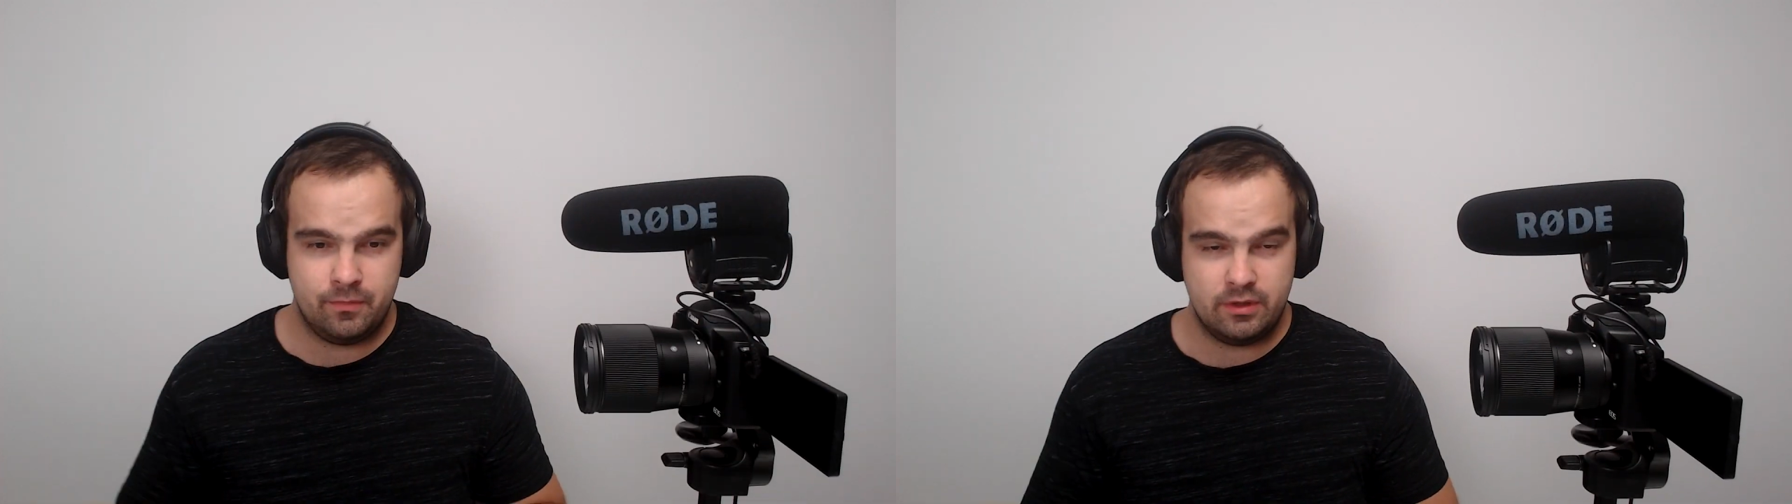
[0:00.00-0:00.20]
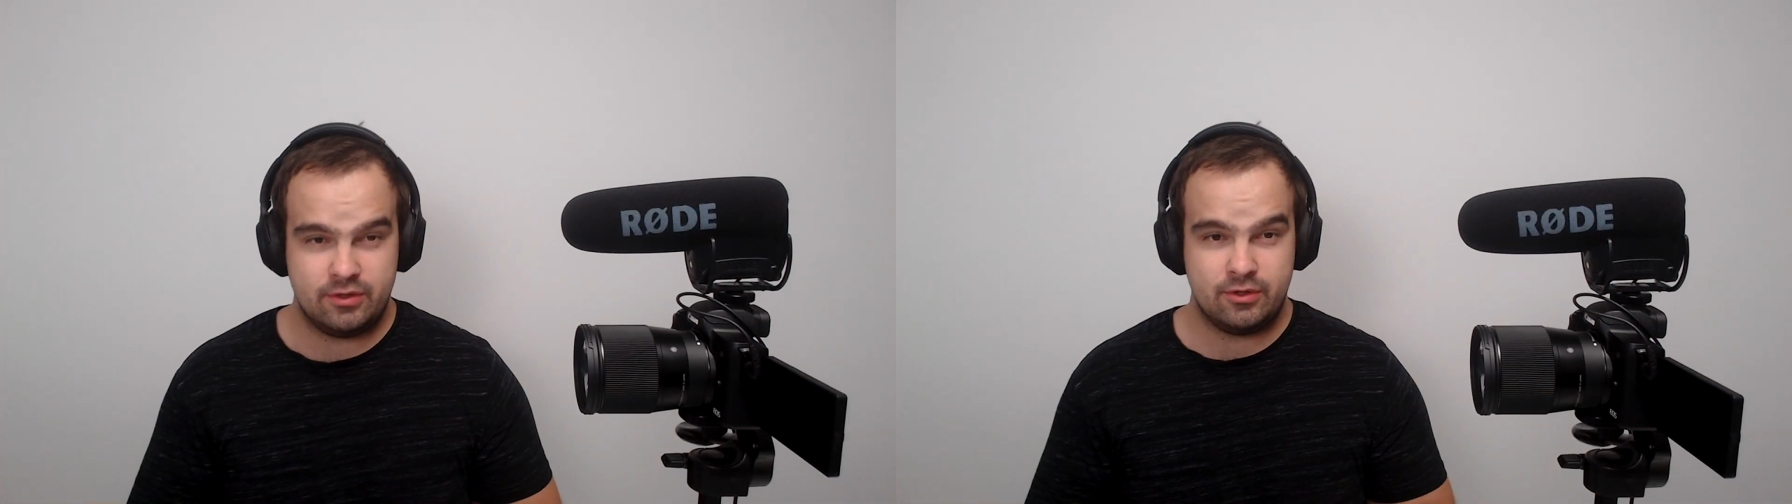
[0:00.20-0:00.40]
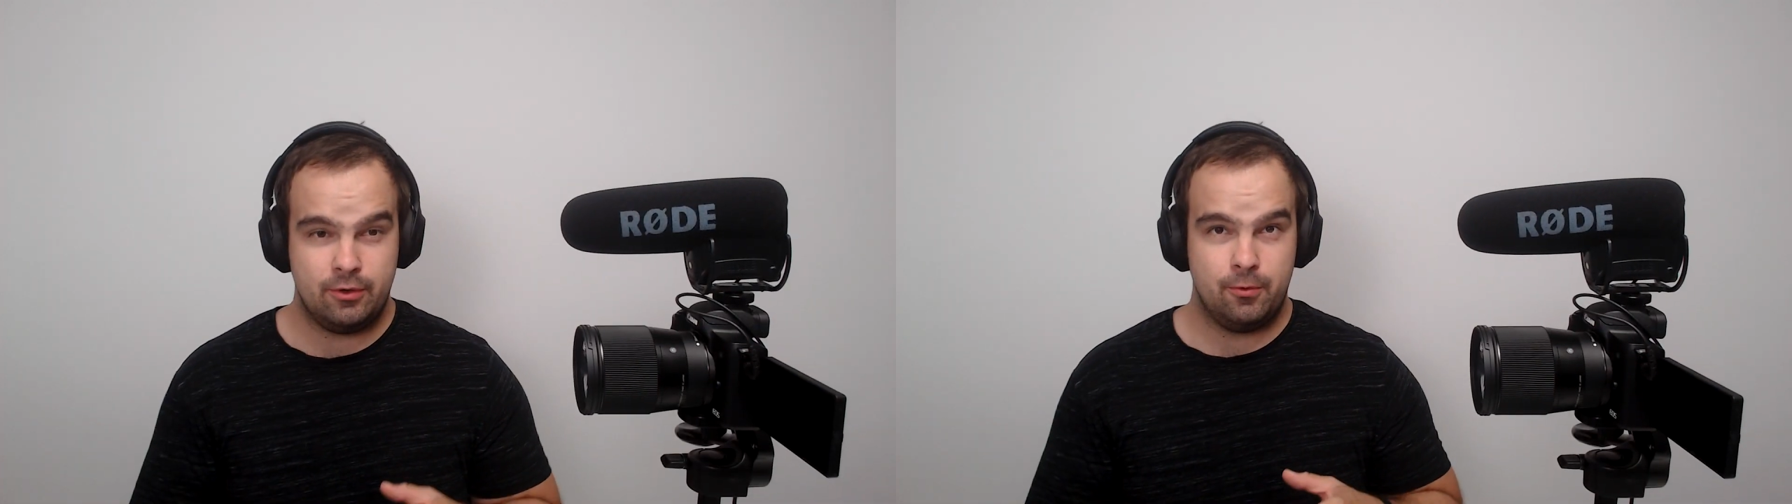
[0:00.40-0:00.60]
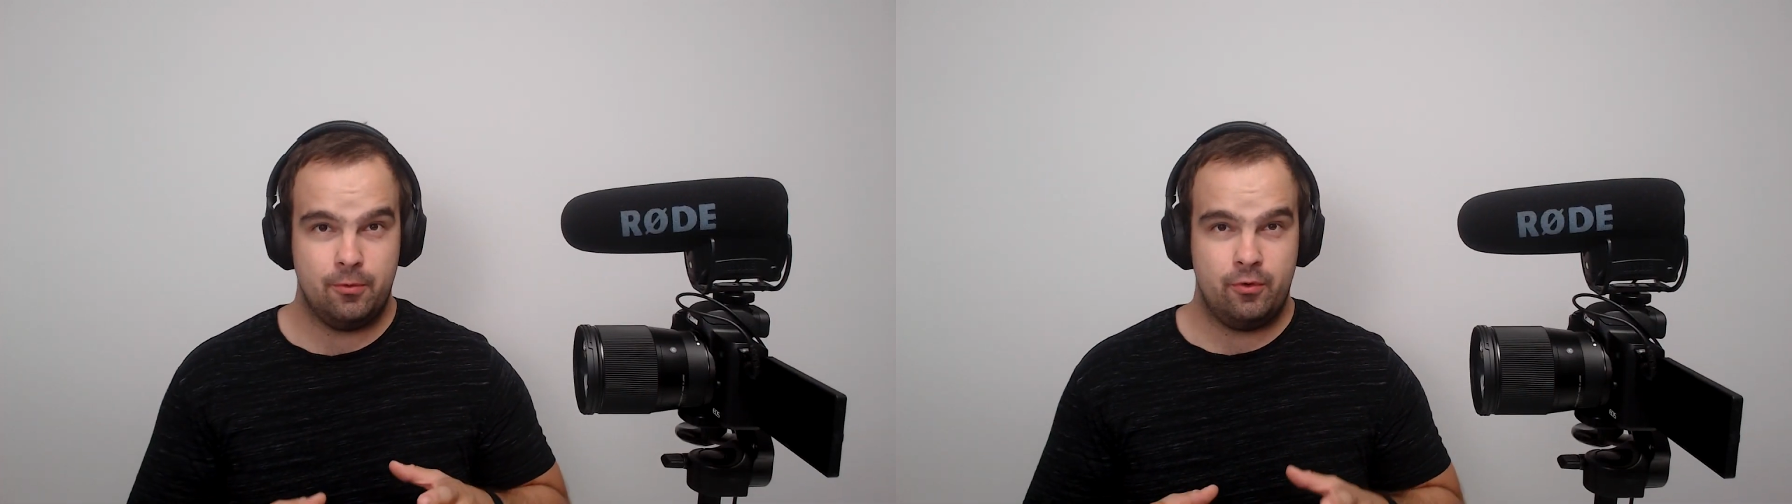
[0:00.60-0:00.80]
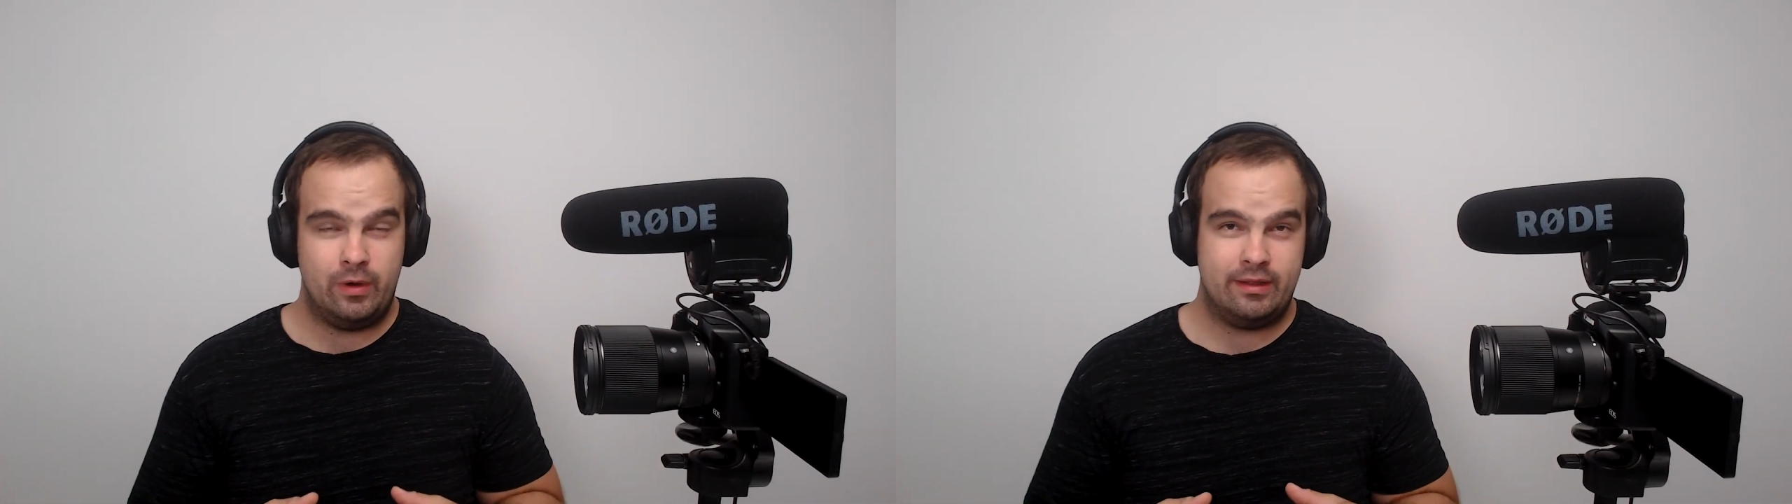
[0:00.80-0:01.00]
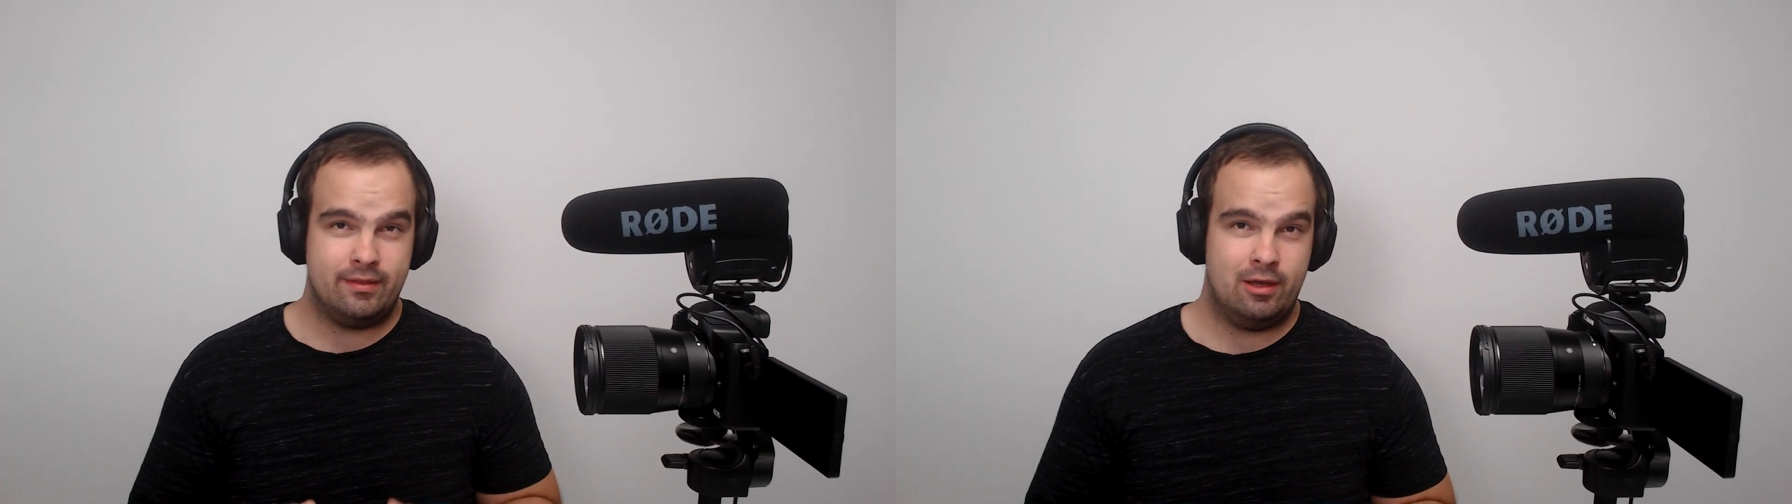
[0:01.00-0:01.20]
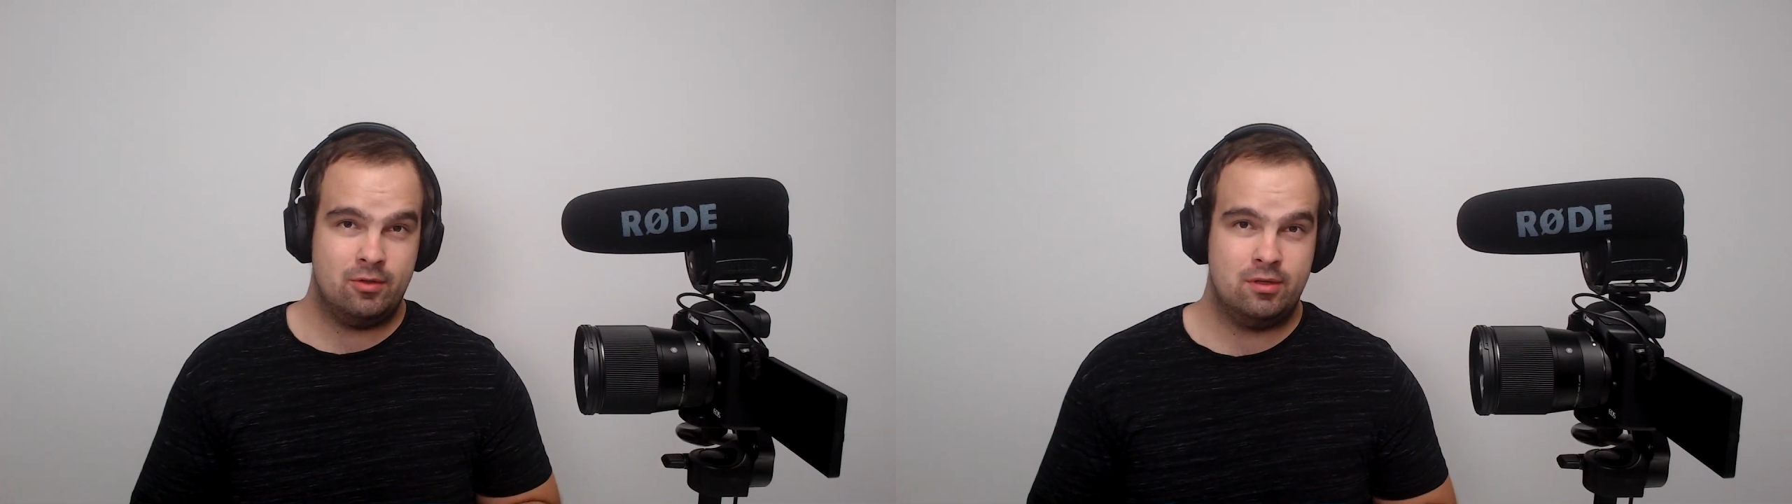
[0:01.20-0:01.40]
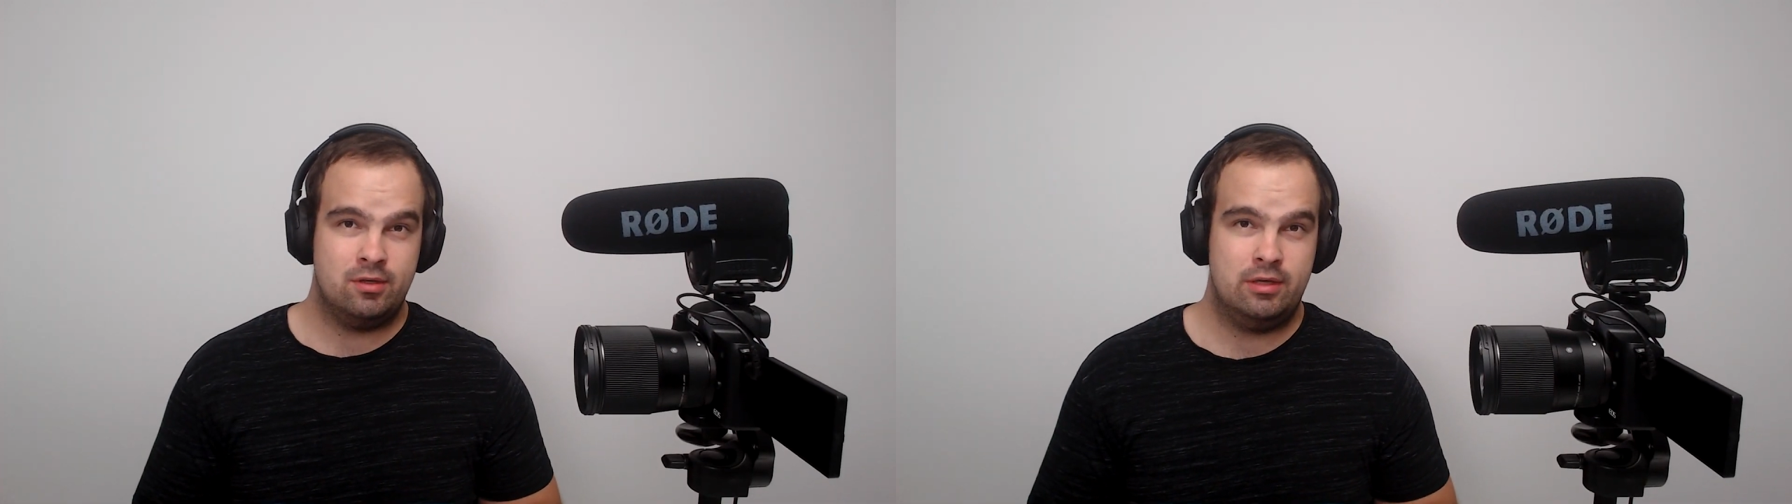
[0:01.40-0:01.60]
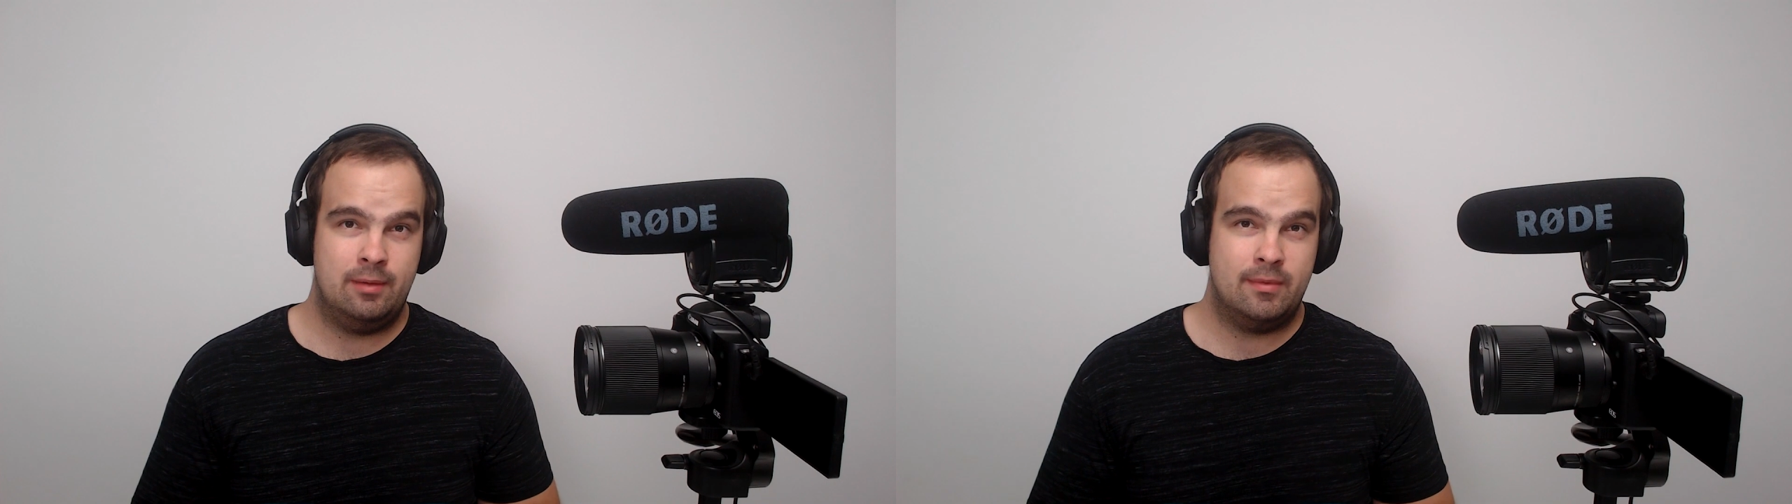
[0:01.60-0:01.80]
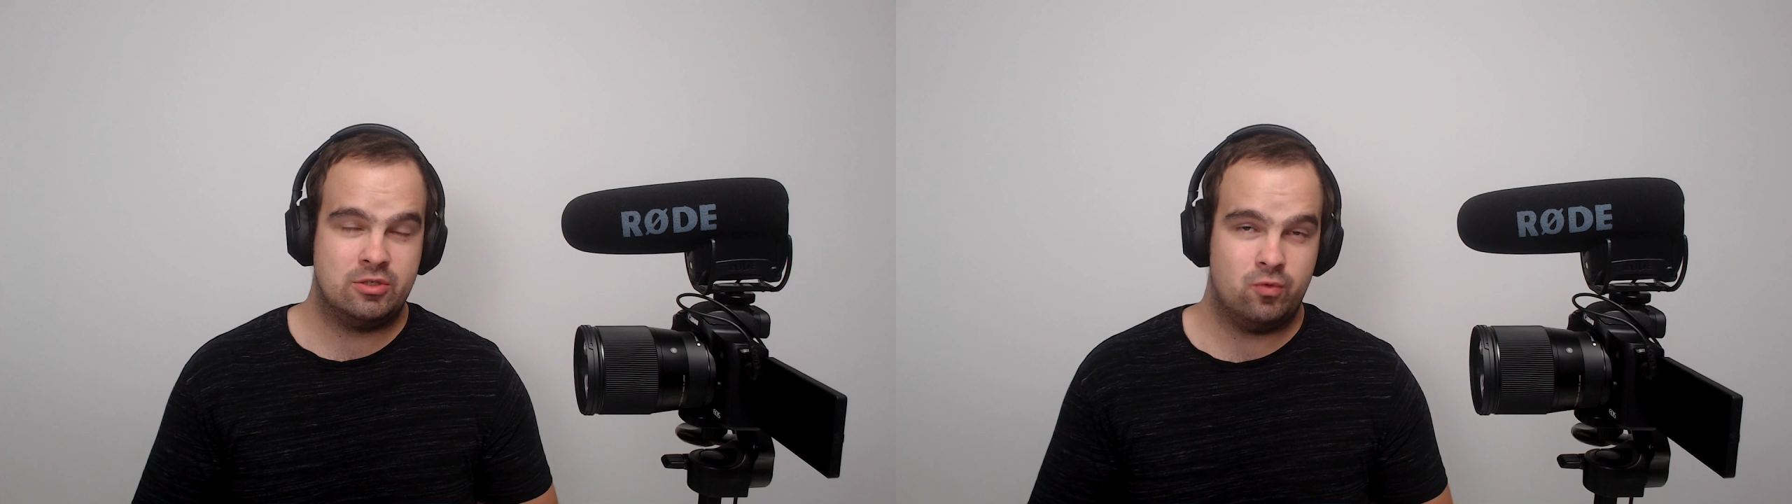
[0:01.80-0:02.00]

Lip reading: So right now the image